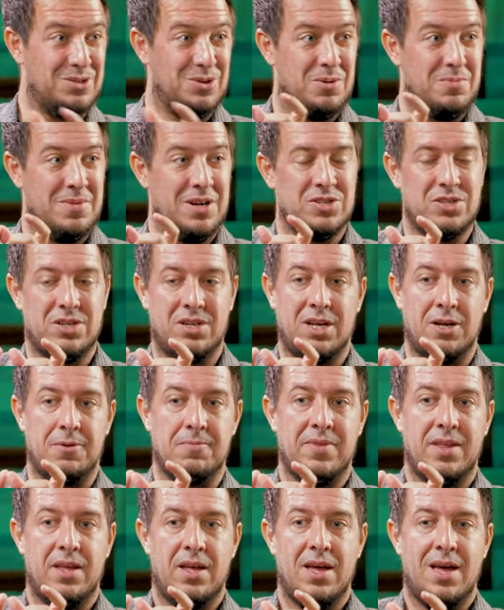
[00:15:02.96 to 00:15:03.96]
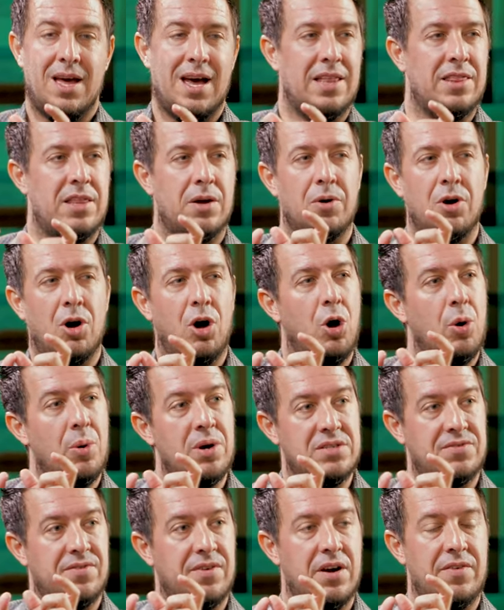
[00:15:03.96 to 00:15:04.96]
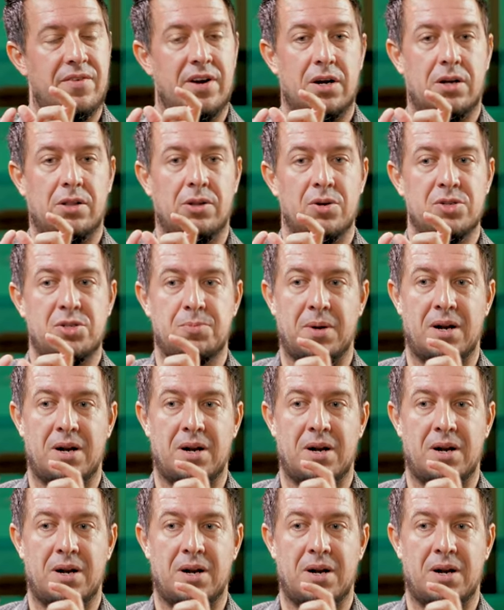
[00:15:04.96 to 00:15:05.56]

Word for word: as you are mentioning, and they were always very, very close.